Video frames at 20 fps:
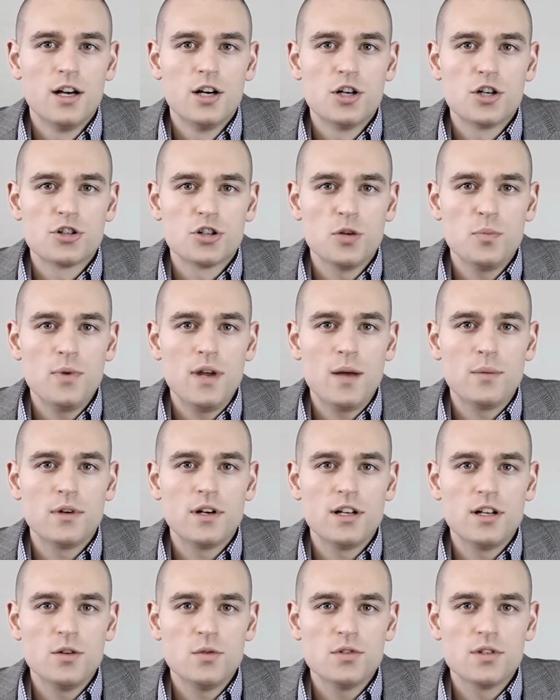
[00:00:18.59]
should be able
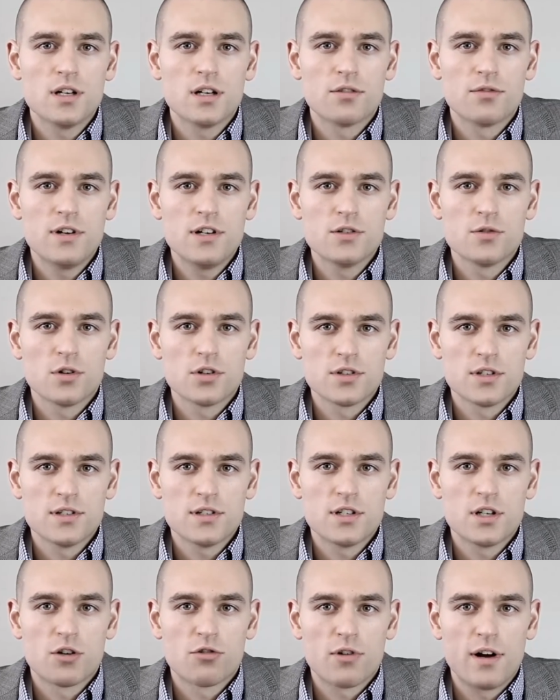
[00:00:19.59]
to use their
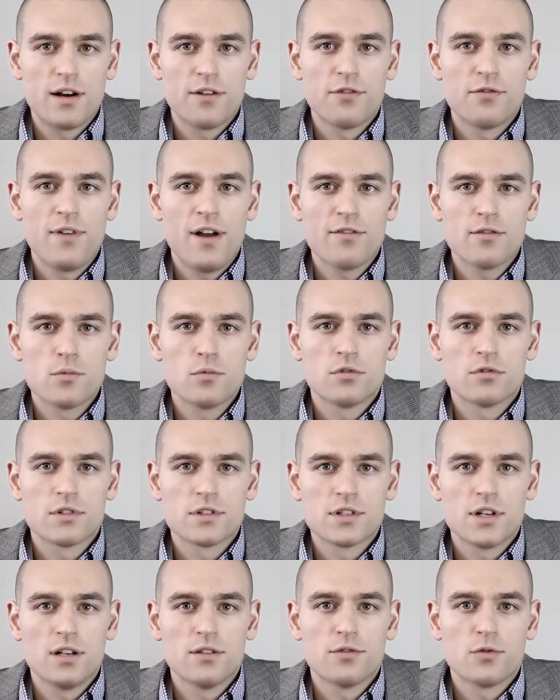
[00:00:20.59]
resources to create a favorable
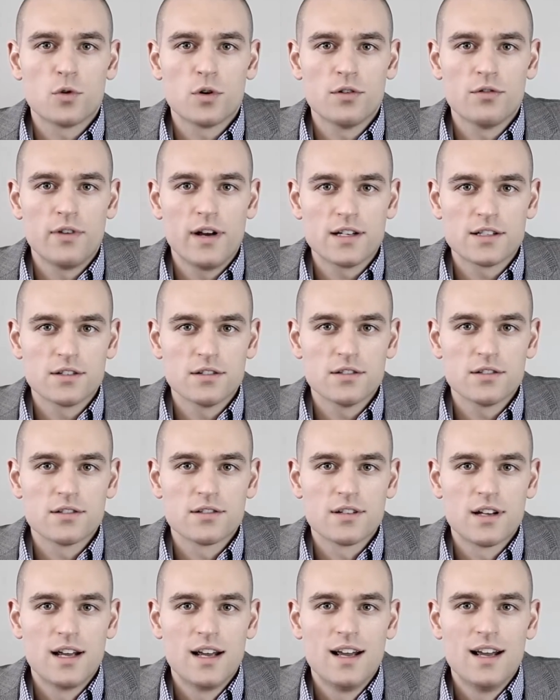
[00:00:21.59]
result for
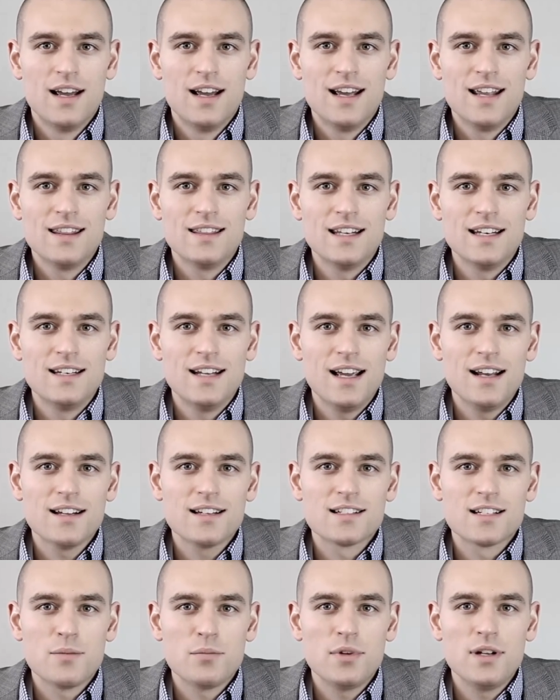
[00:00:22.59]
investors. The data
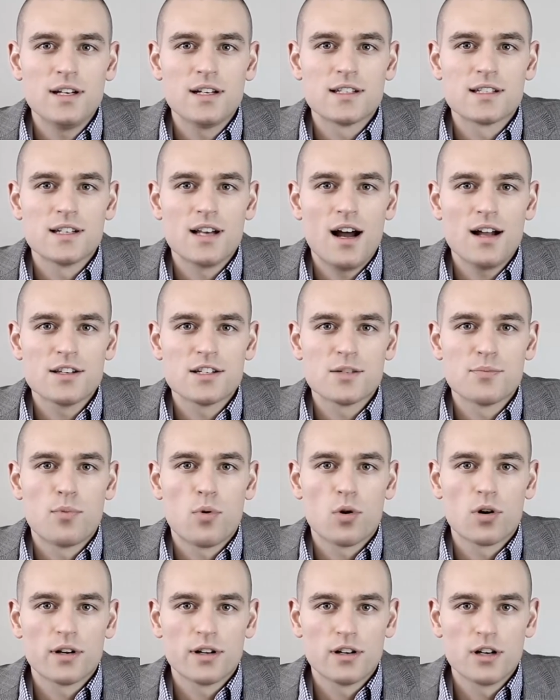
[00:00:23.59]
simply does not
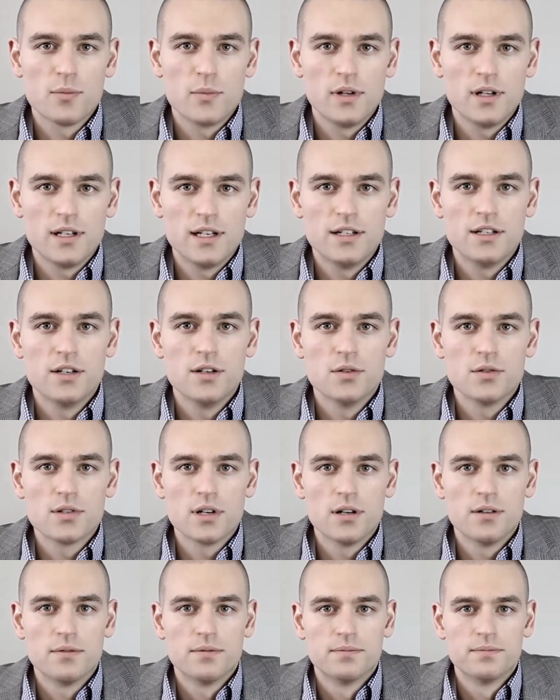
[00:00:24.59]
support their ability to do
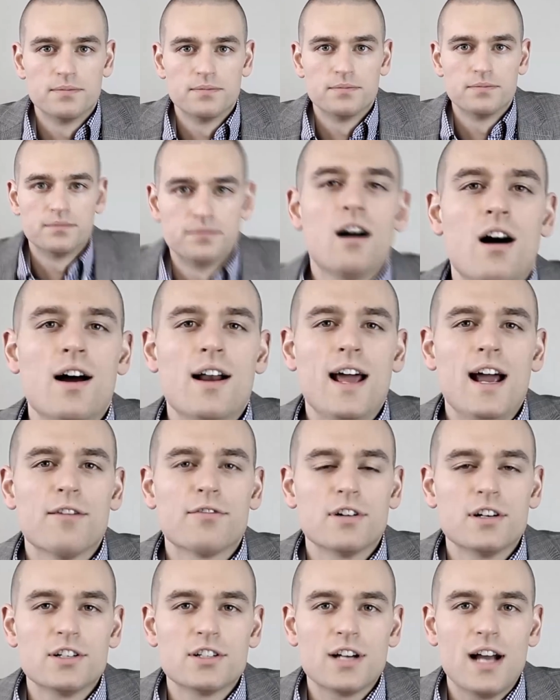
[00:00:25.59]
so. On
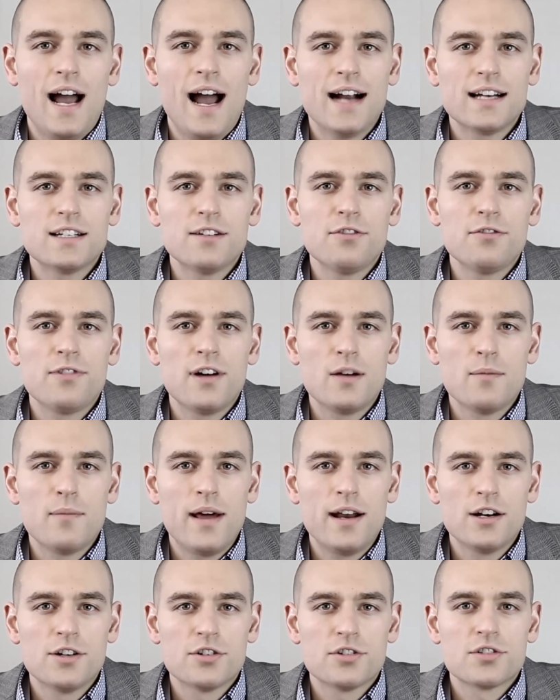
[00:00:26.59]
average, active fund
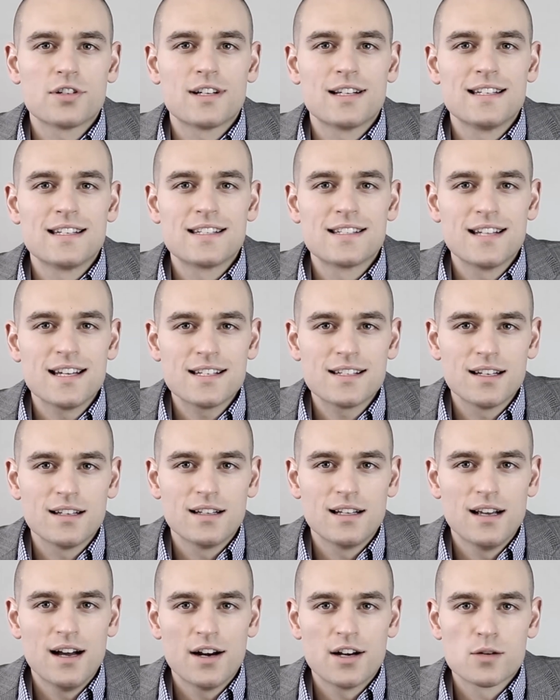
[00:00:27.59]
managers
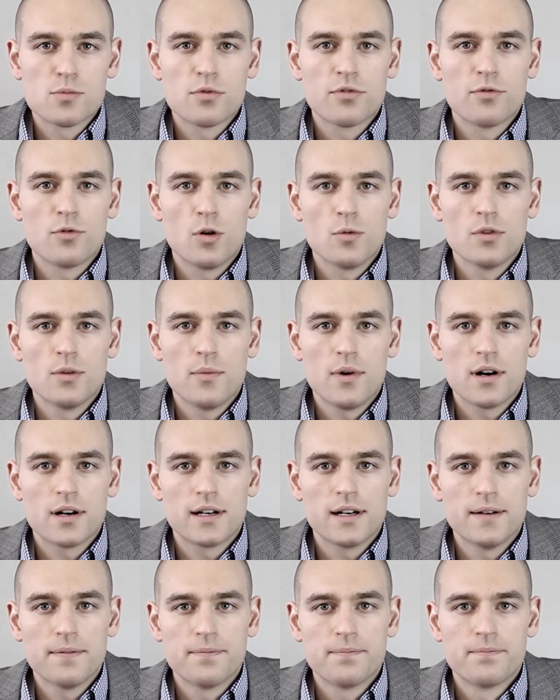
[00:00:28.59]
consistently underperform the
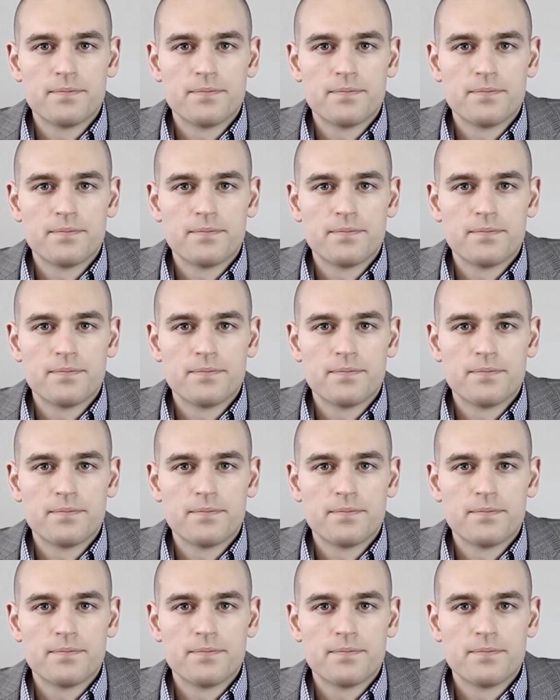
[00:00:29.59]
market.